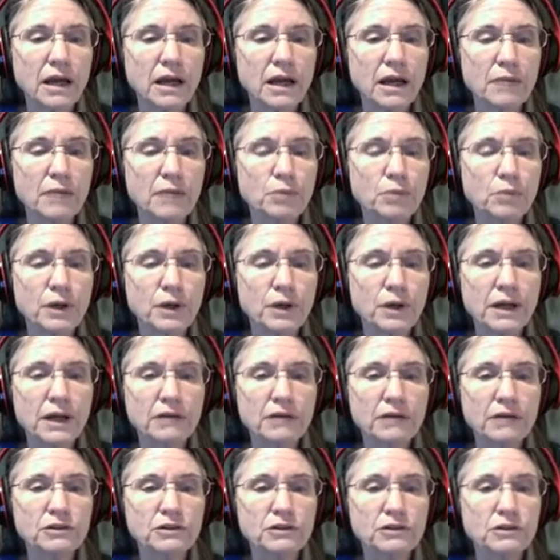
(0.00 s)
and put it
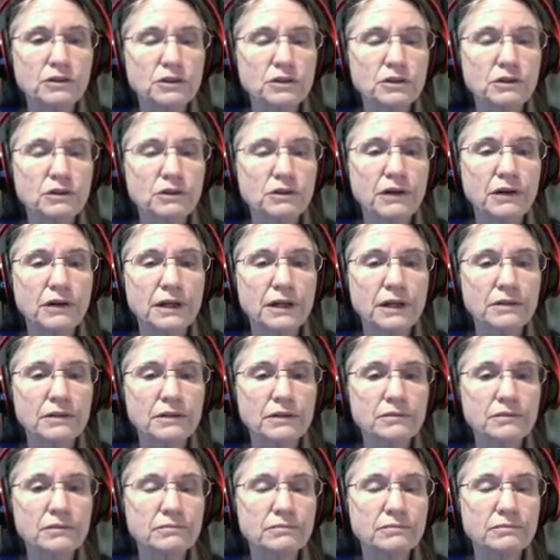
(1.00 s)
out to the screen.
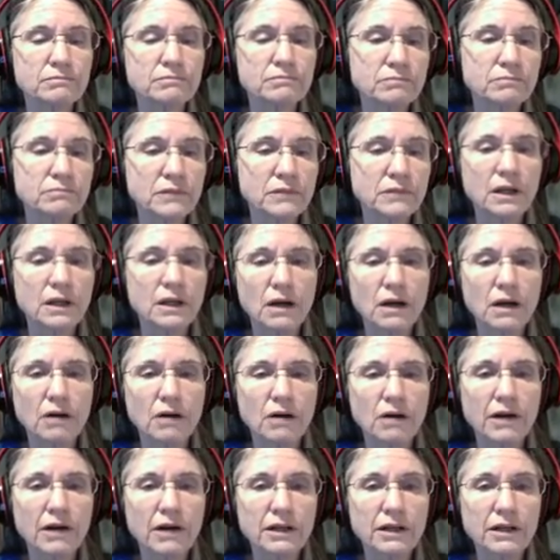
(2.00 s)
All
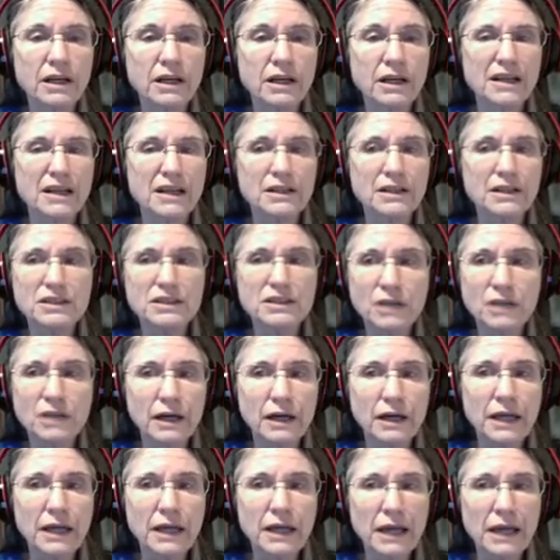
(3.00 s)
right. This,
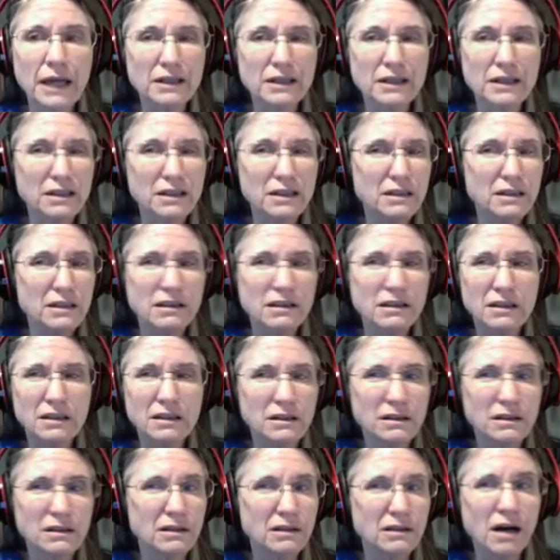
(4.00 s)
again,
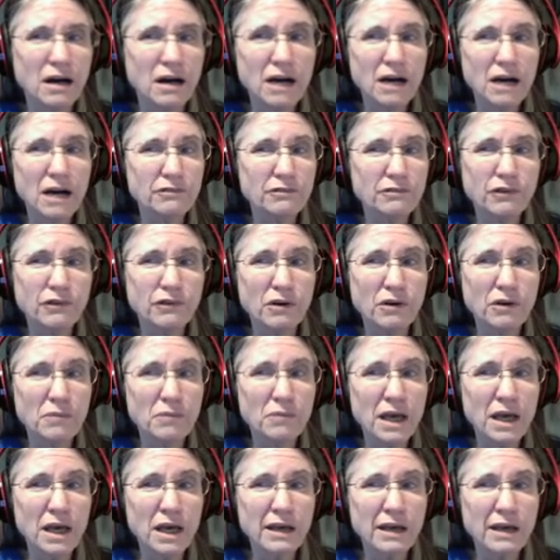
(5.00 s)
not
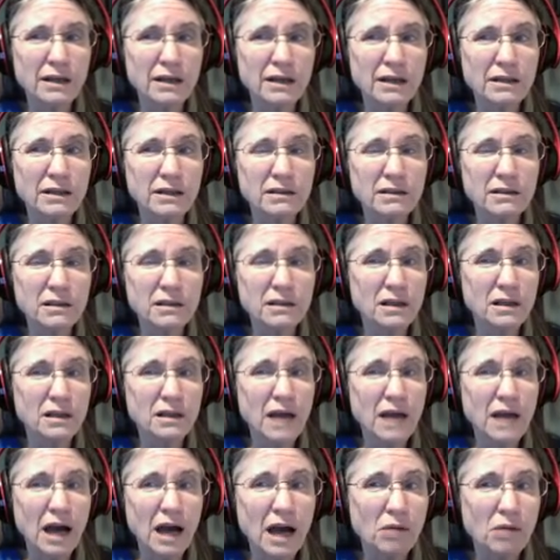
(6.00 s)
formatted
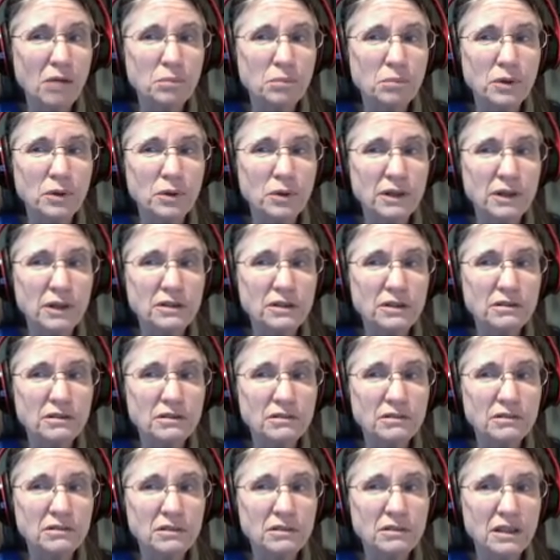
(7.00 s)
output,
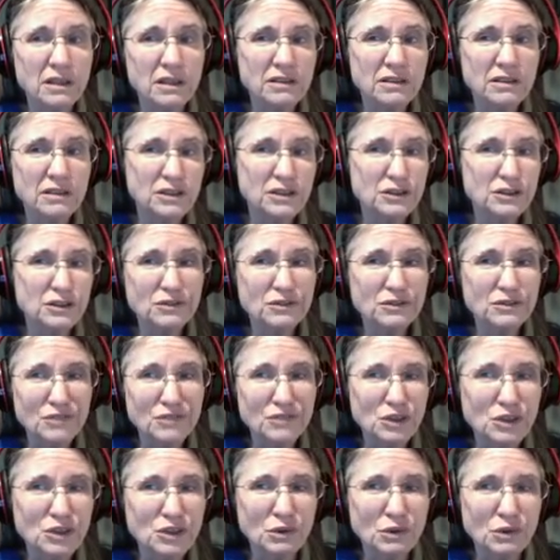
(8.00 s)
just
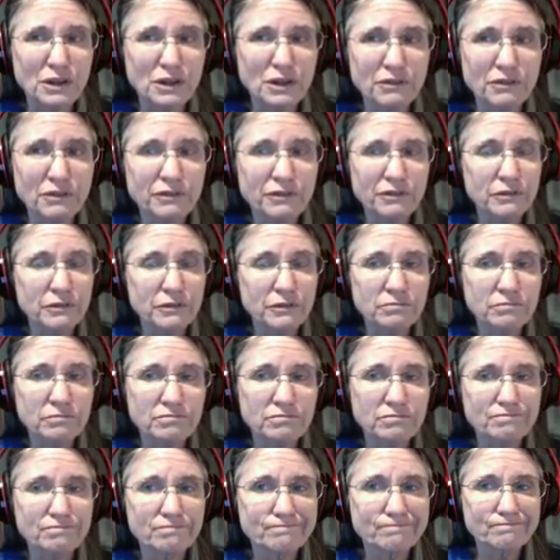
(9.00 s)
sort of
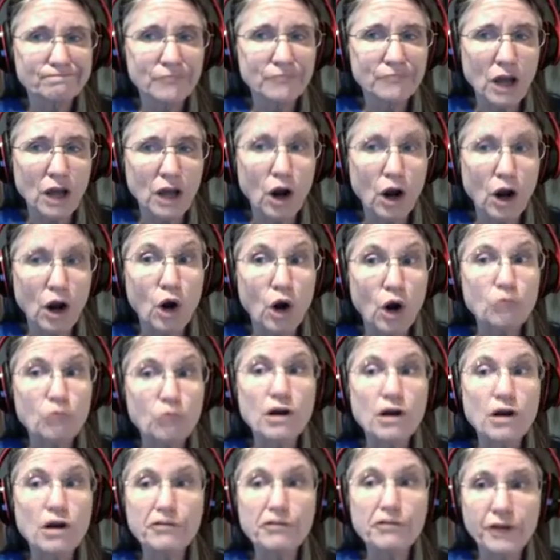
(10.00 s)
a
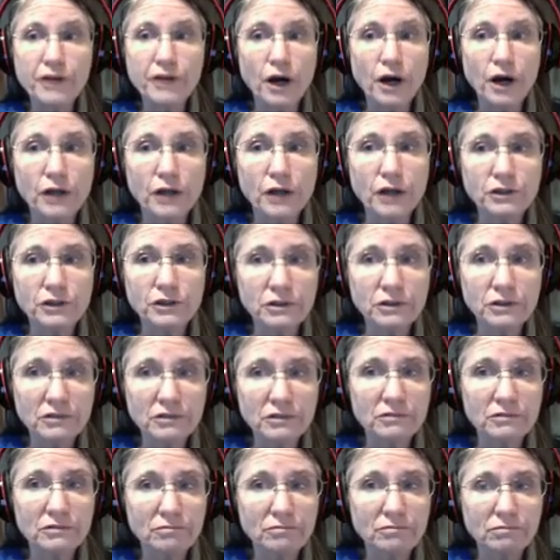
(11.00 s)
rough cut.
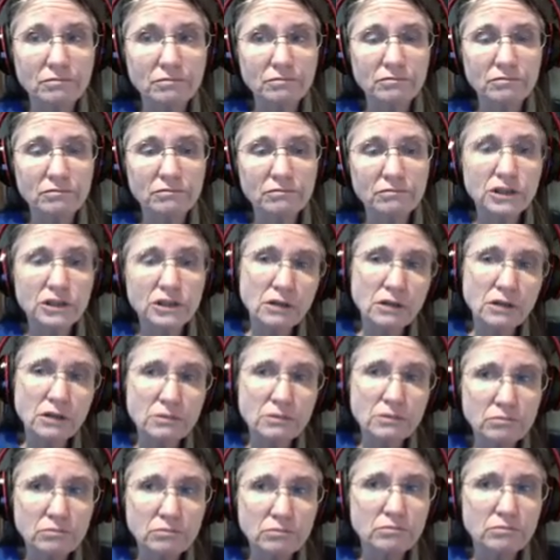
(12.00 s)
So
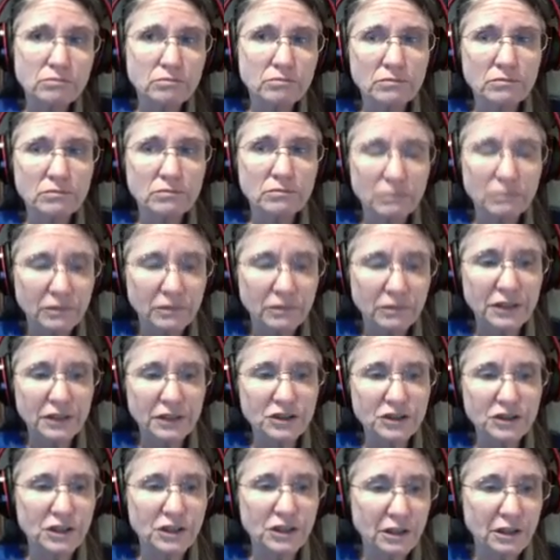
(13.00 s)
let's
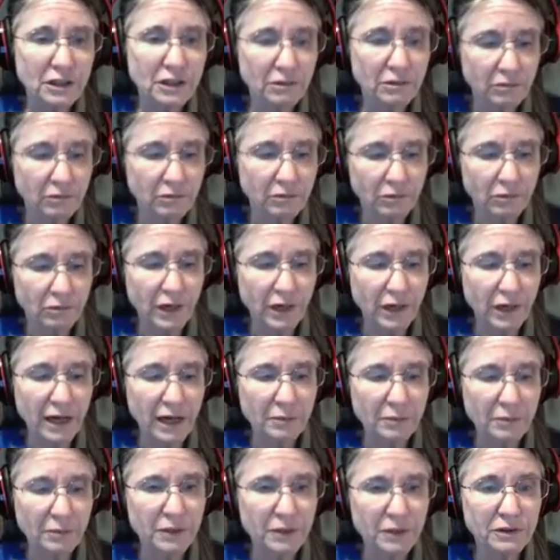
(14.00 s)
see what
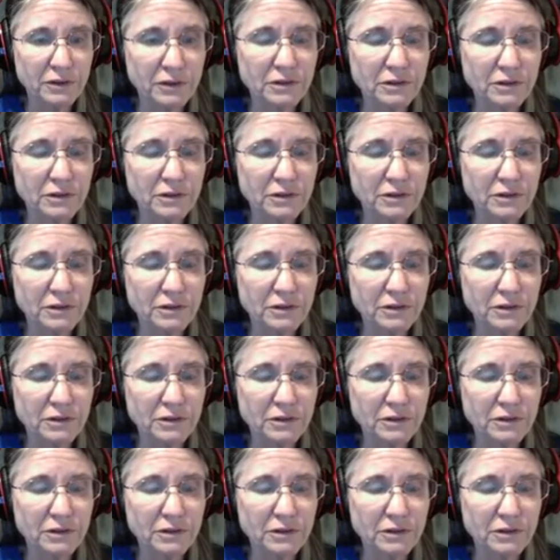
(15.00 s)
happens.